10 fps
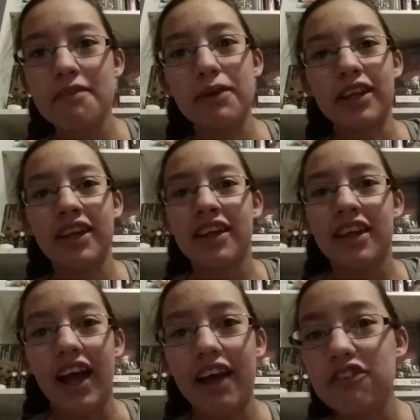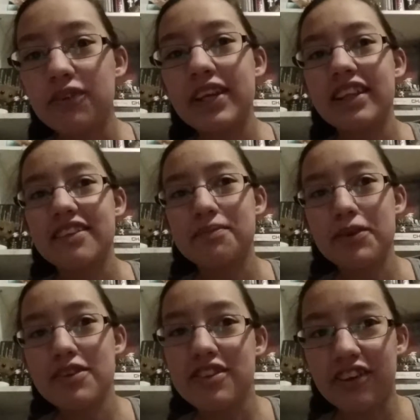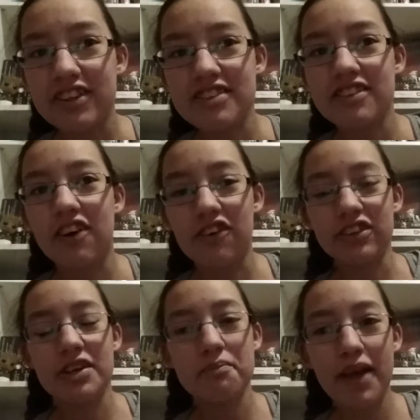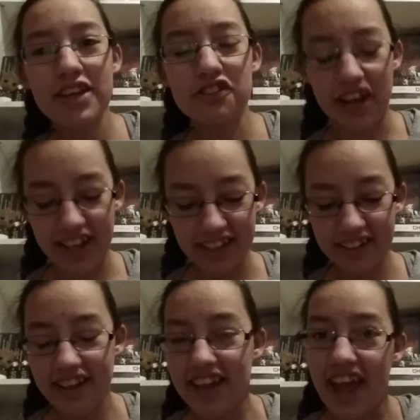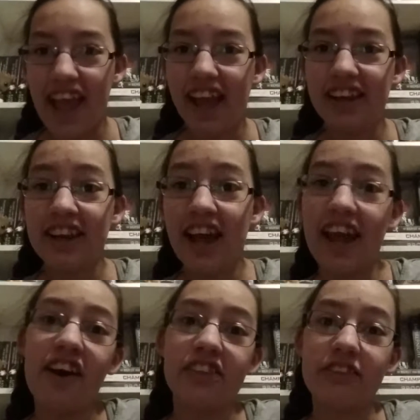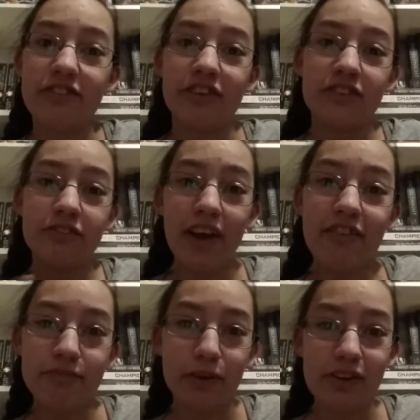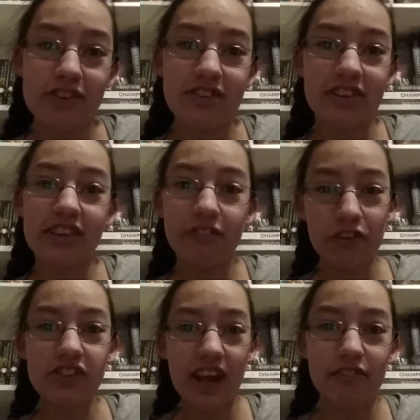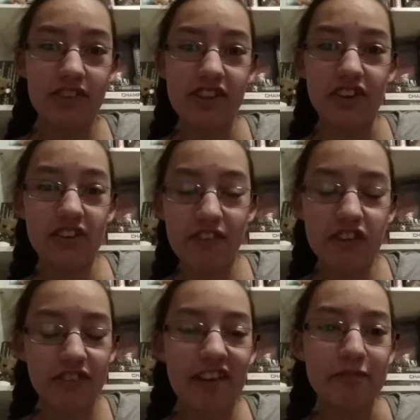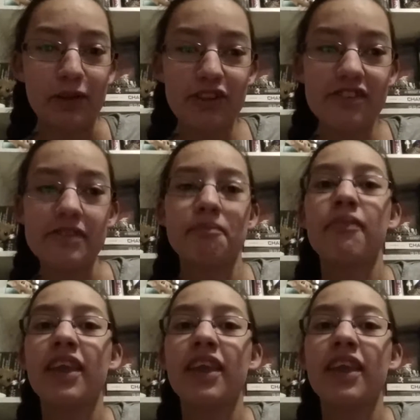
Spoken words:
But I was reading this book series called Pendragon, and I got the first 5 books, the first half of the series, the first 5 books,